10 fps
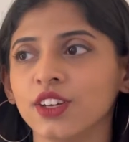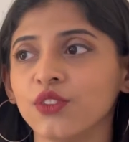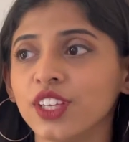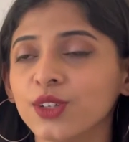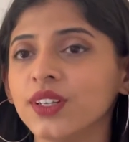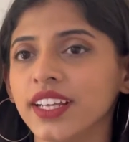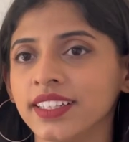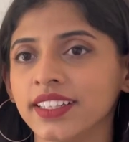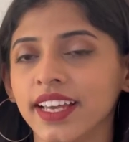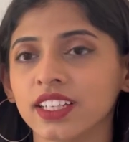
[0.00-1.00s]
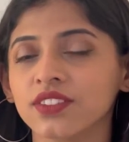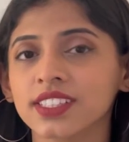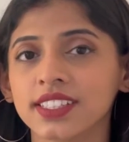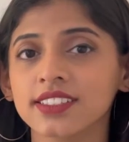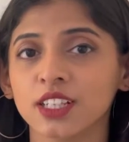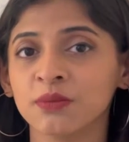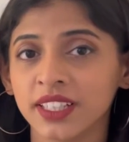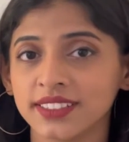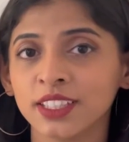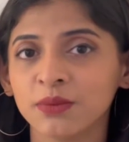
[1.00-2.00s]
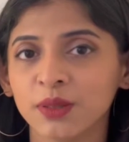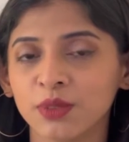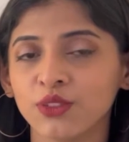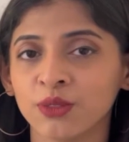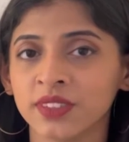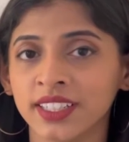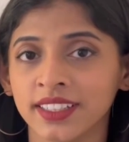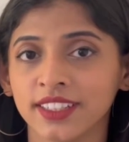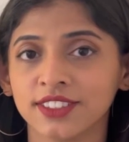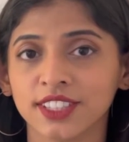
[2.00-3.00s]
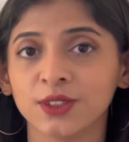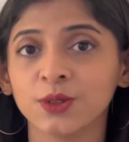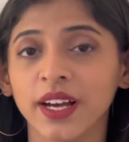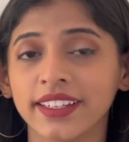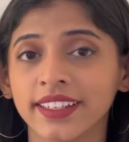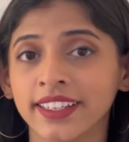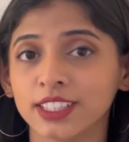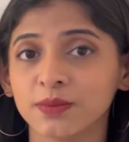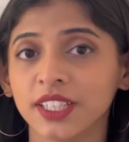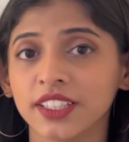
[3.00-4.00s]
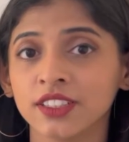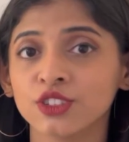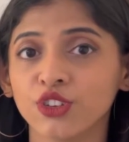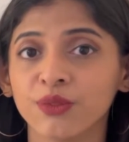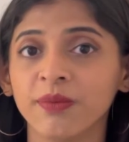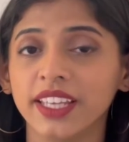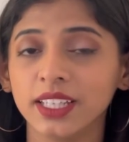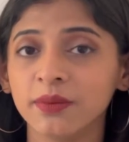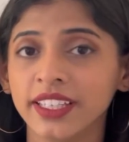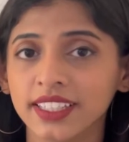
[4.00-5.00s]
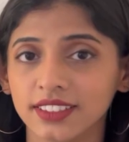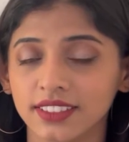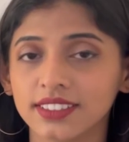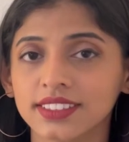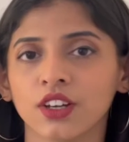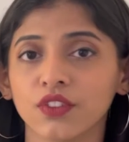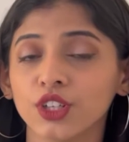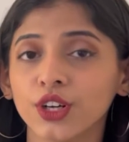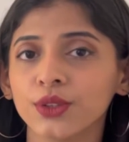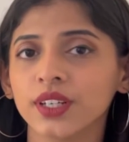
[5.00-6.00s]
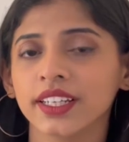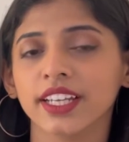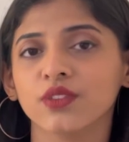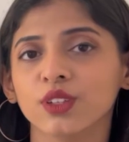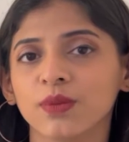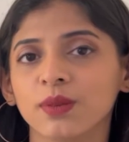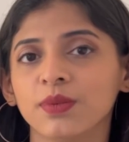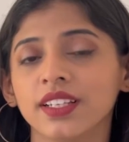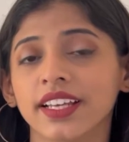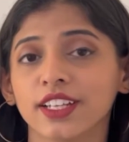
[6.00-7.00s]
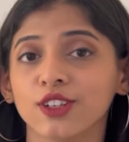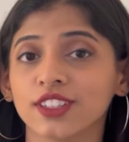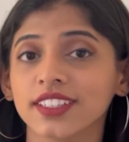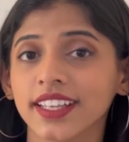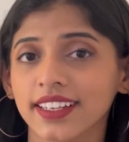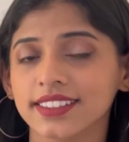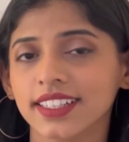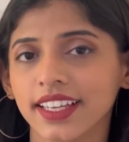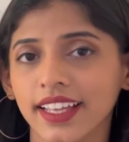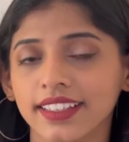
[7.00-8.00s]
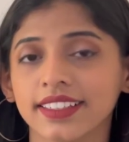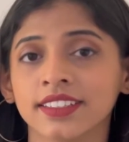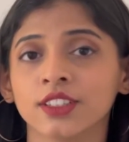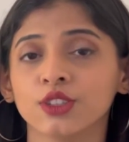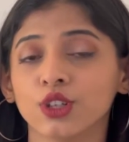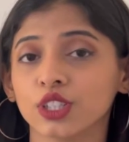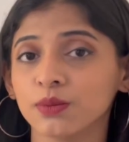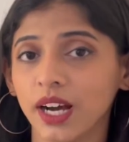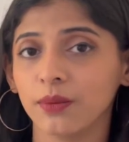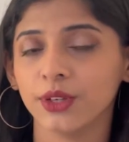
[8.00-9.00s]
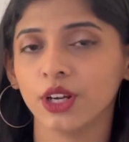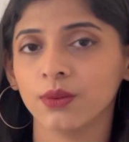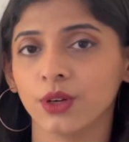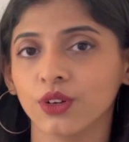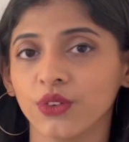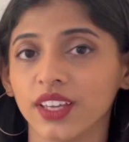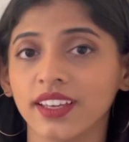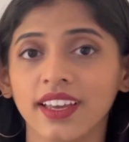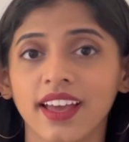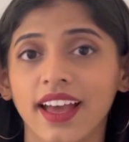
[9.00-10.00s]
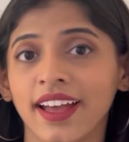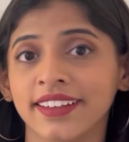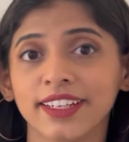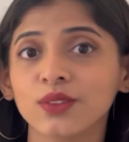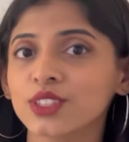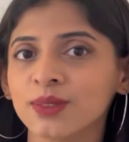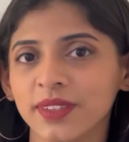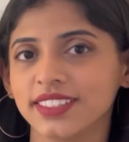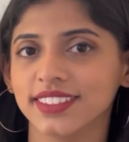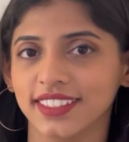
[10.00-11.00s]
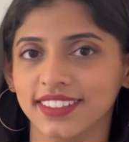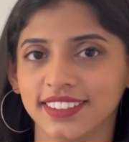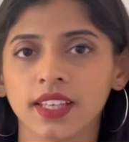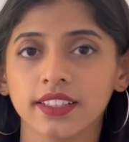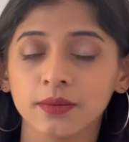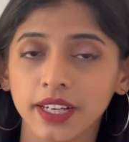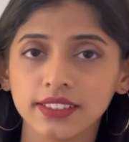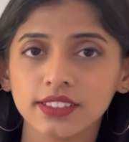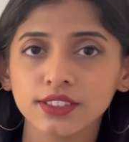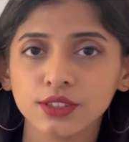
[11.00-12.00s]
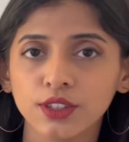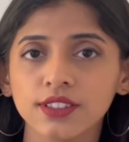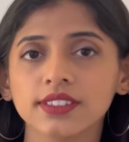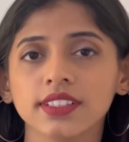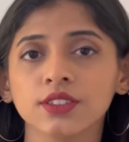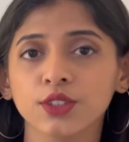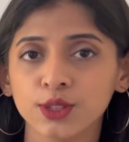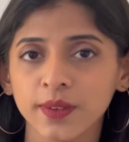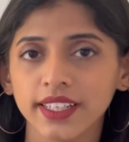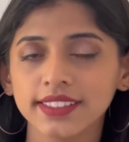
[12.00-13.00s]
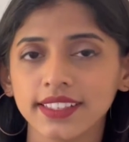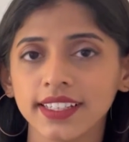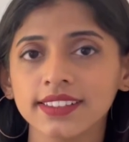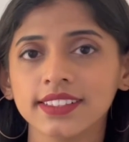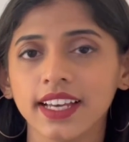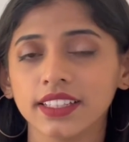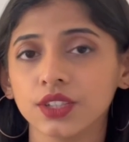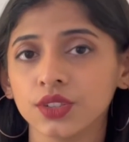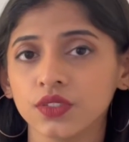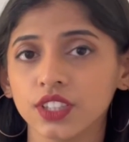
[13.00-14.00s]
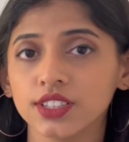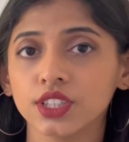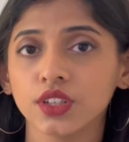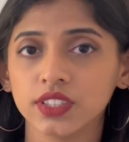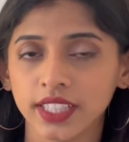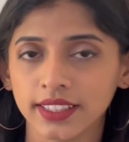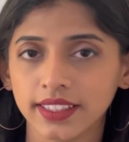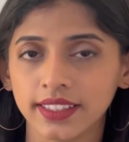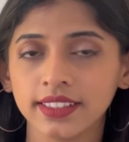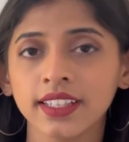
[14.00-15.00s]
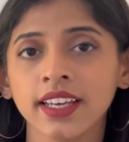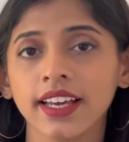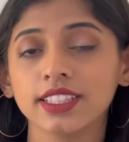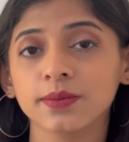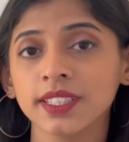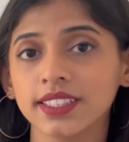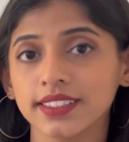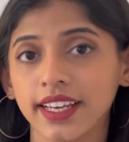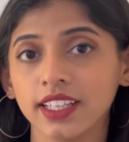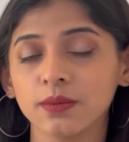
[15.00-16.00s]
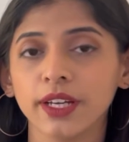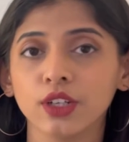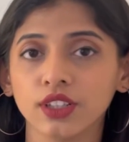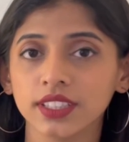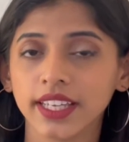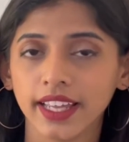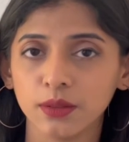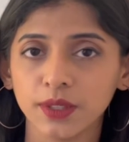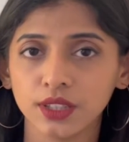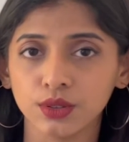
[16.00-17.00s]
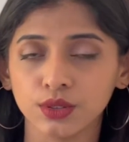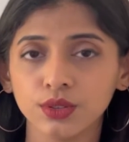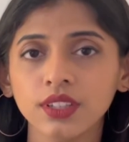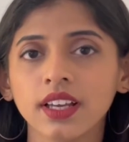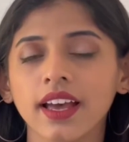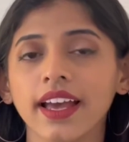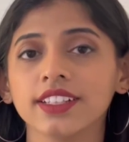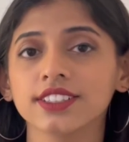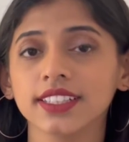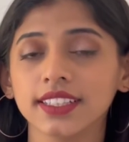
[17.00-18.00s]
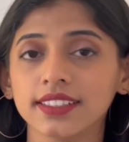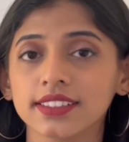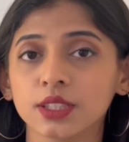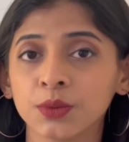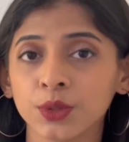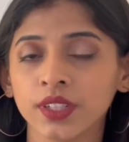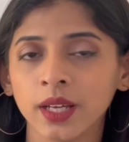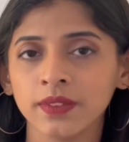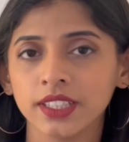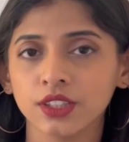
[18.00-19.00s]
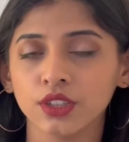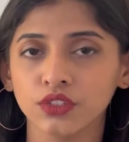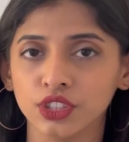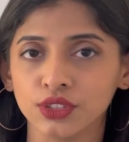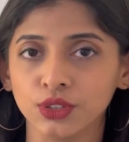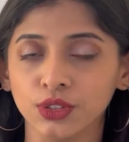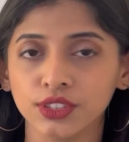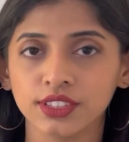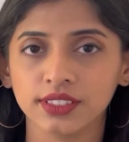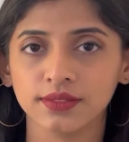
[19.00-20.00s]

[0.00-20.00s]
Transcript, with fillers: we could interact with such amazing people from the industry who had an experience of many years. We got to connect with people like Dr. Theresa Callaghan, Dr. Barbara Brockway, and it was amazing. The master's course in cosmetic science at the University of Sunderland has been designed by Dr. Calipi Dodo and she is the program leader of this course.